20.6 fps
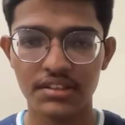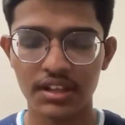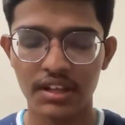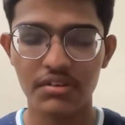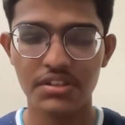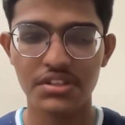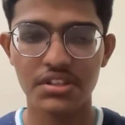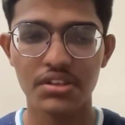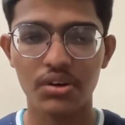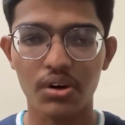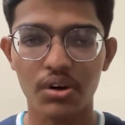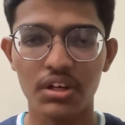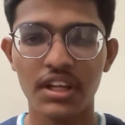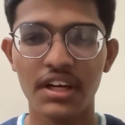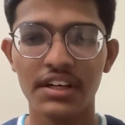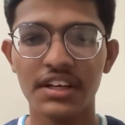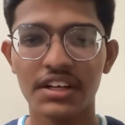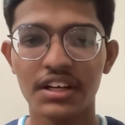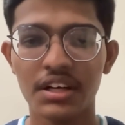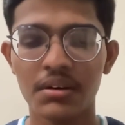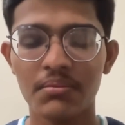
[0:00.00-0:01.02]
There was a thought
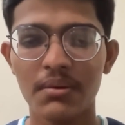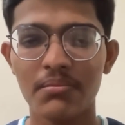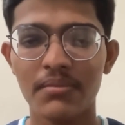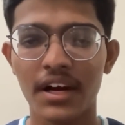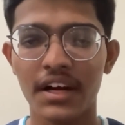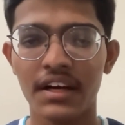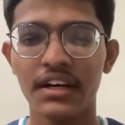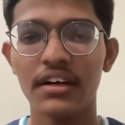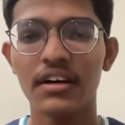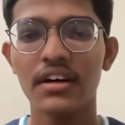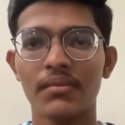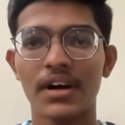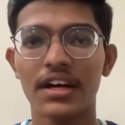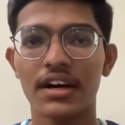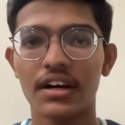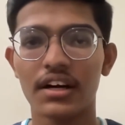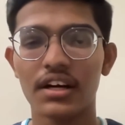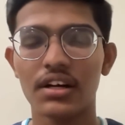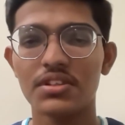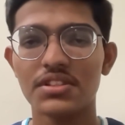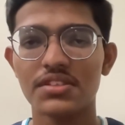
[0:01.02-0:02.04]
that hit in my mind. My
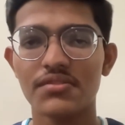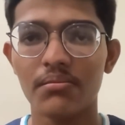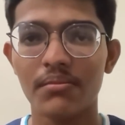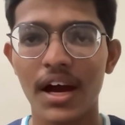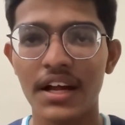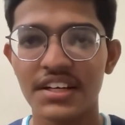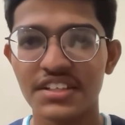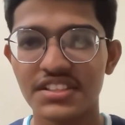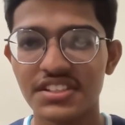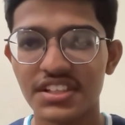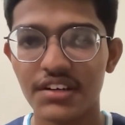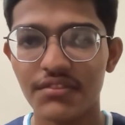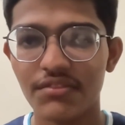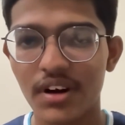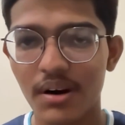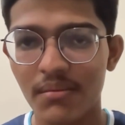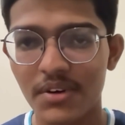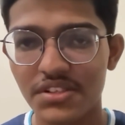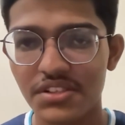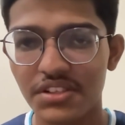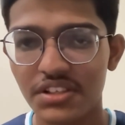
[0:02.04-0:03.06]
uncle was a manager at a
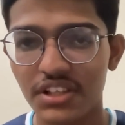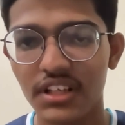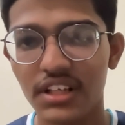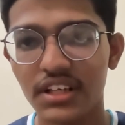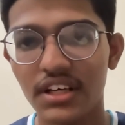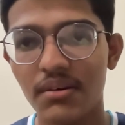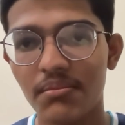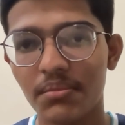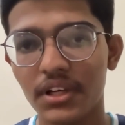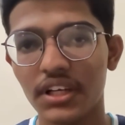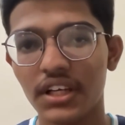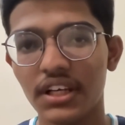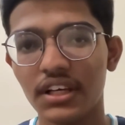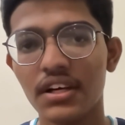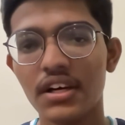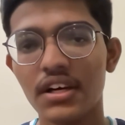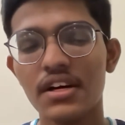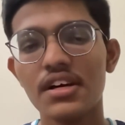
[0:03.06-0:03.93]
pharmaceutical company.